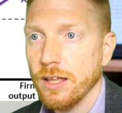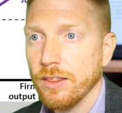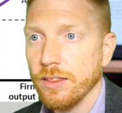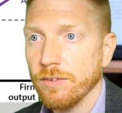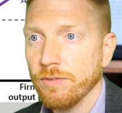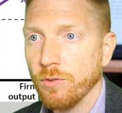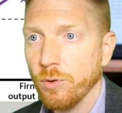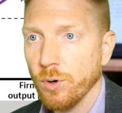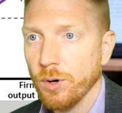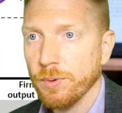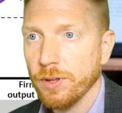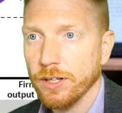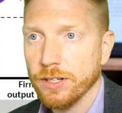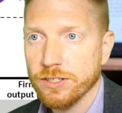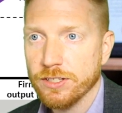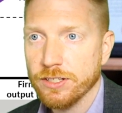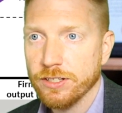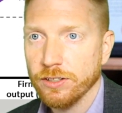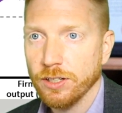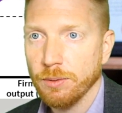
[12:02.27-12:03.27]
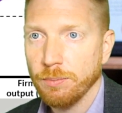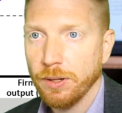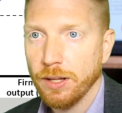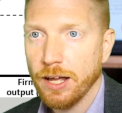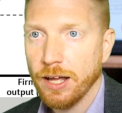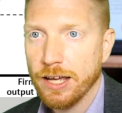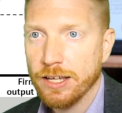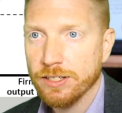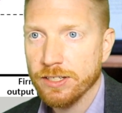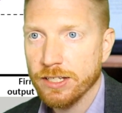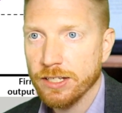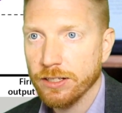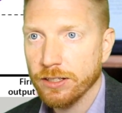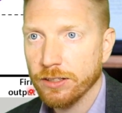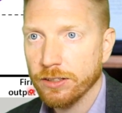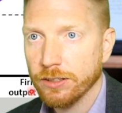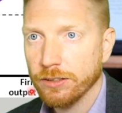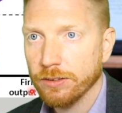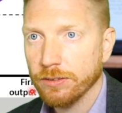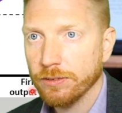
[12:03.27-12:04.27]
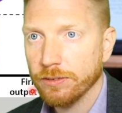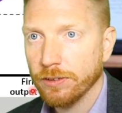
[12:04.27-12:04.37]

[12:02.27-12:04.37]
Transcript: The formula still applies here.